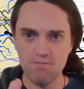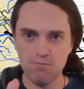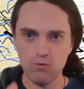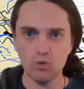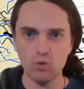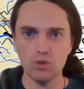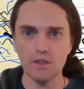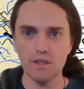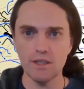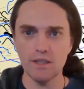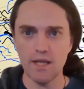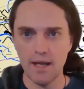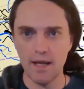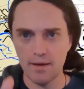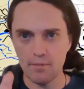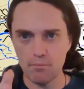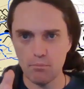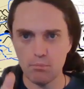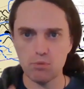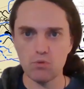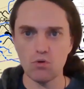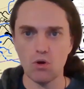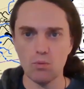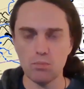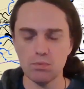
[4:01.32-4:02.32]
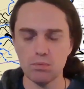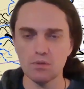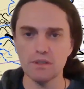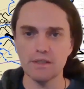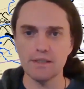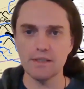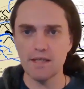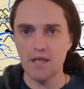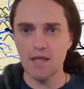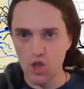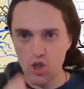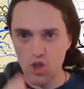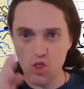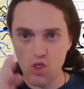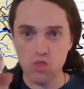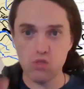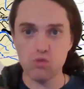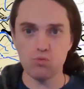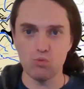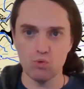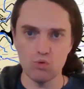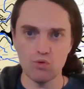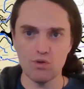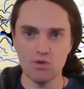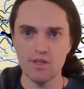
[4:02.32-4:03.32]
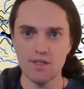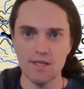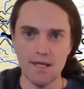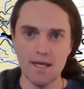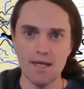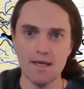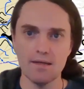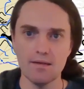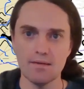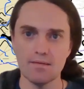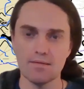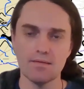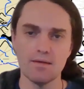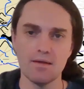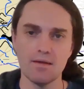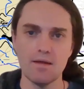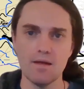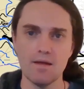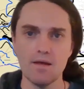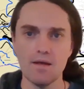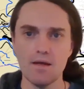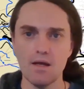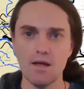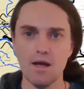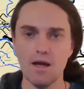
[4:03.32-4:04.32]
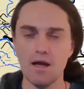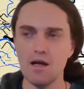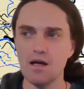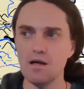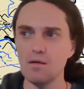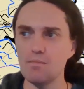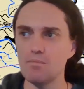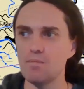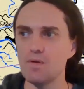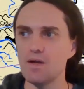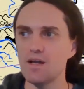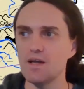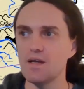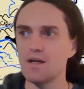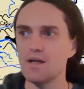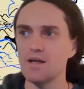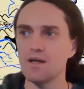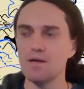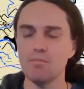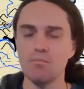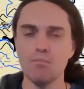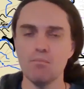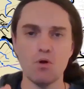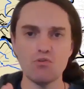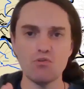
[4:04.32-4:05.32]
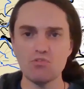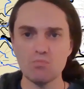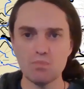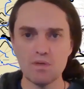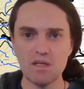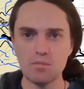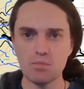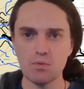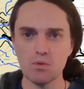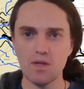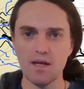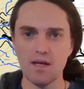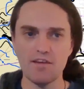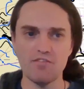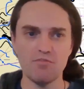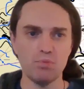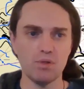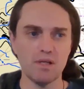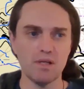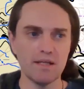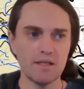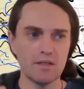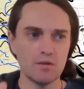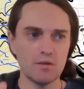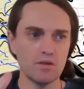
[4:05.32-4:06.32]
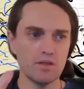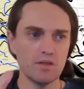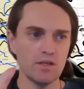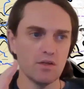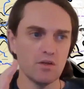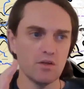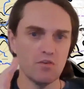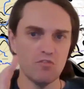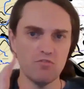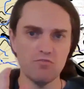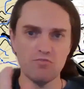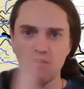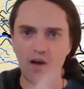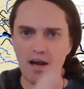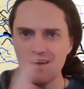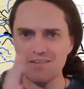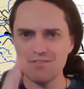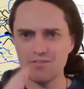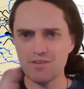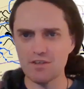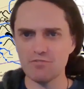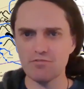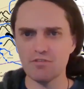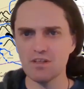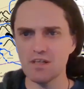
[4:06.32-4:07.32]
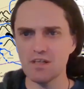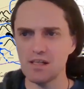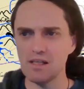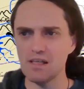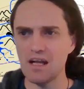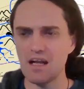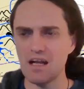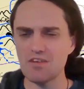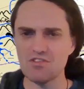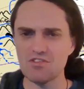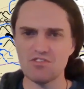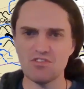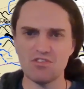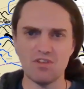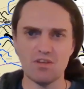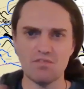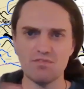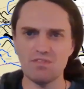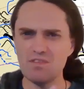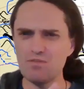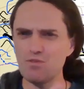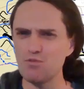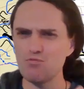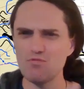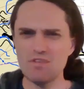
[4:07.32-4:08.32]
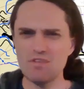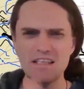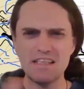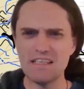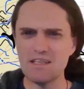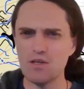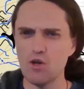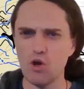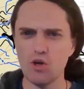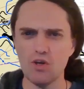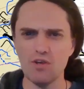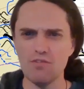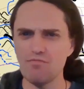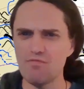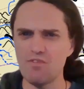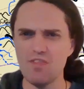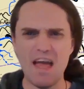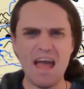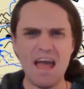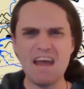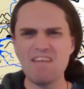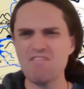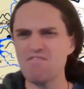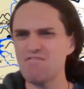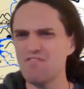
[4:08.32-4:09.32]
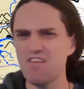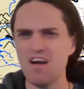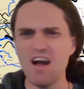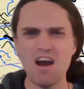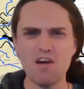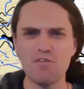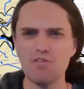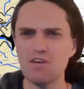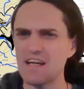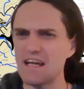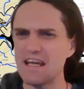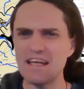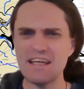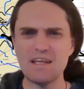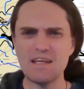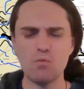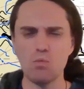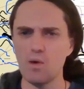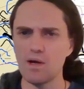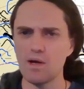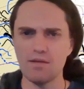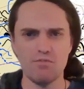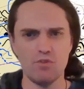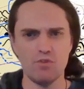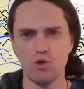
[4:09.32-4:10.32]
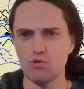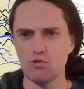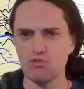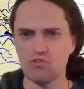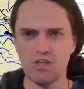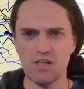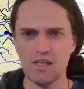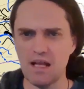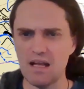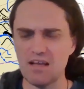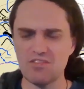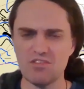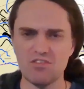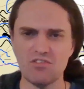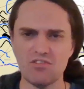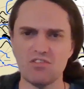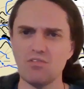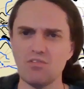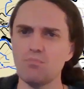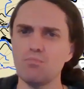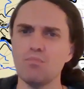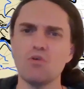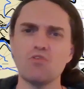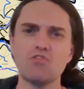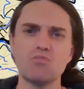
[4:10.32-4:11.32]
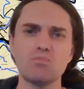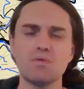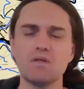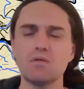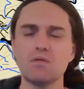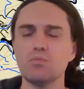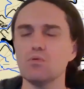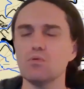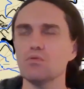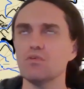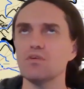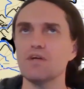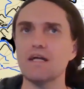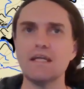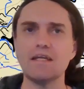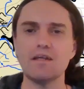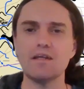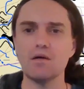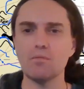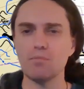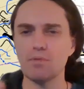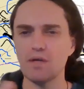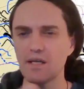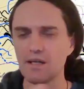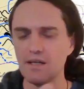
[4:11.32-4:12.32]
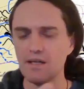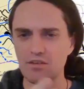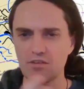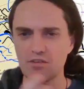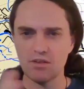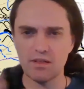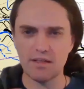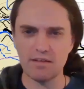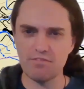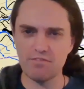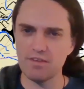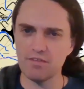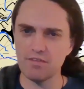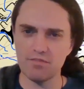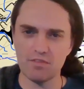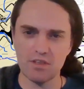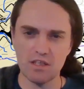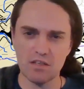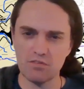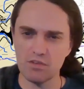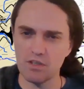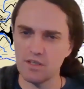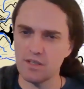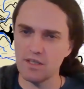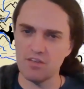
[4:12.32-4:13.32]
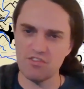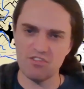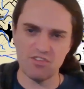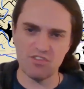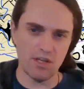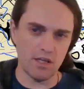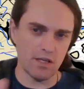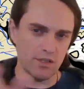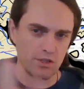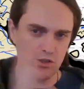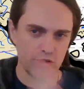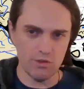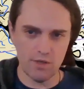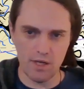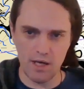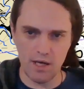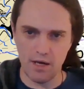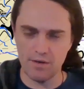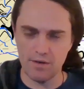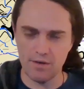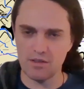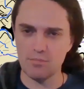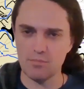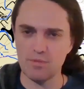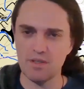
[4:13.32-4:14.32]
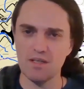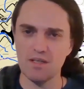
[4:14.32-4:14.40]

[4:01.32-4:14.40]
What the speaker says: fully and properly through to the end. Most people have played, 5 different classes. They've never really gotten that far in any one of those classes. Then most people end up getting to like 5th level and they start a new character.